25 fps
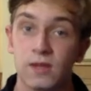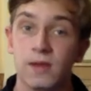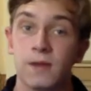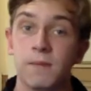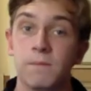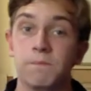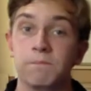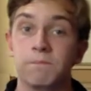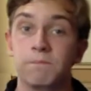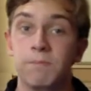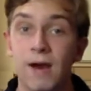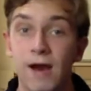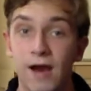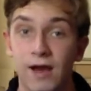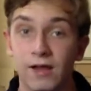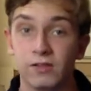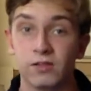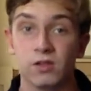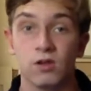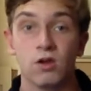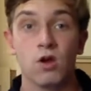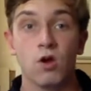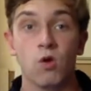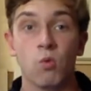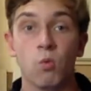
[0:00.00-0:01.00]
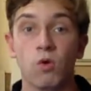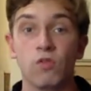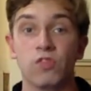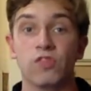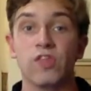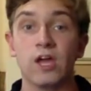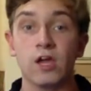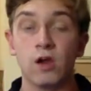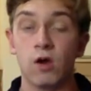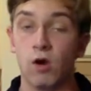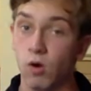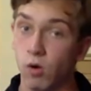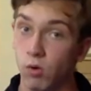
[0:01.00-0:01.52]
But what
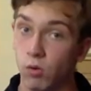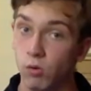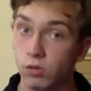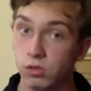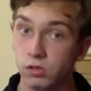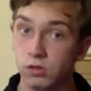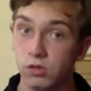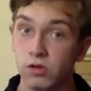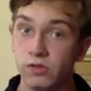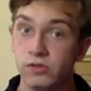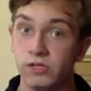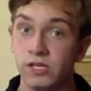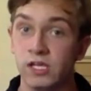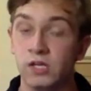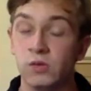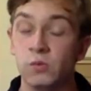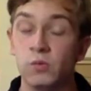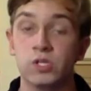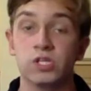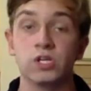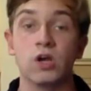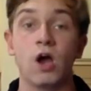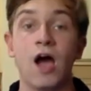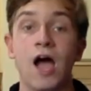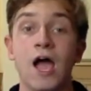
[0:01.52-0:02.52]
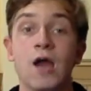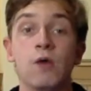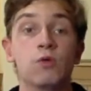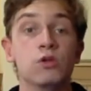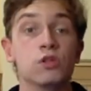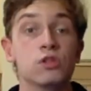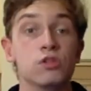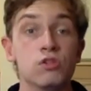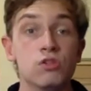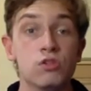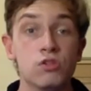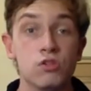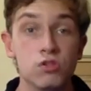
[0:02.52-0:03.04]
they also did, which I was
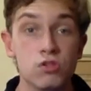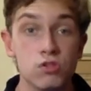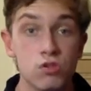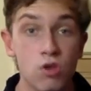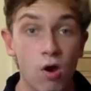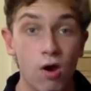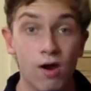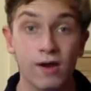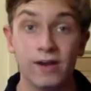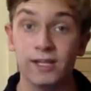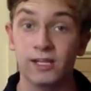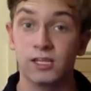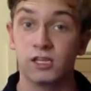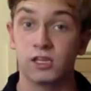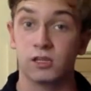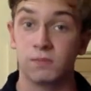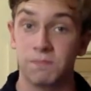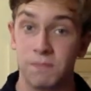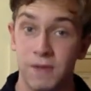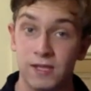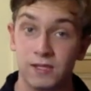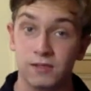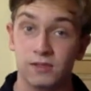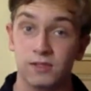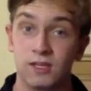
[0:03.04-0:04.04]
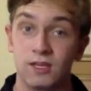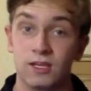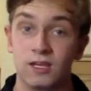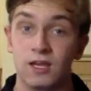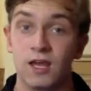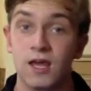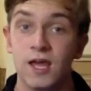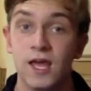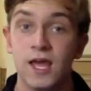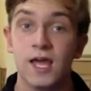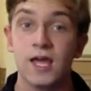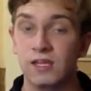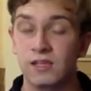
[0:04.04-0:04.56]
not expecting,
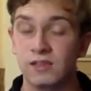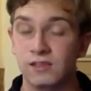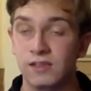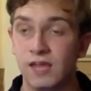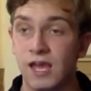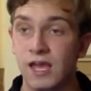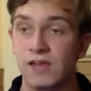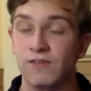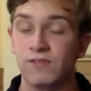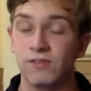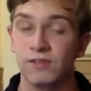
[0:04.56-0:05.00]
is they've